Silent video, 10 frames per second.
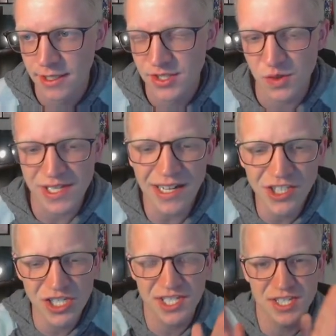So it's kind
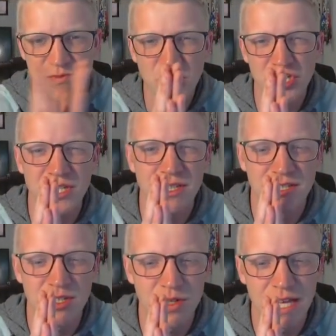of just smushing the
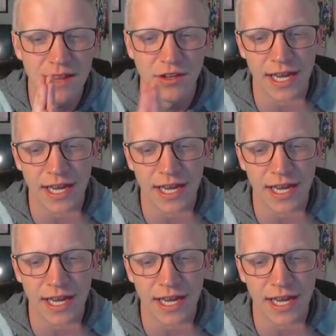2 together.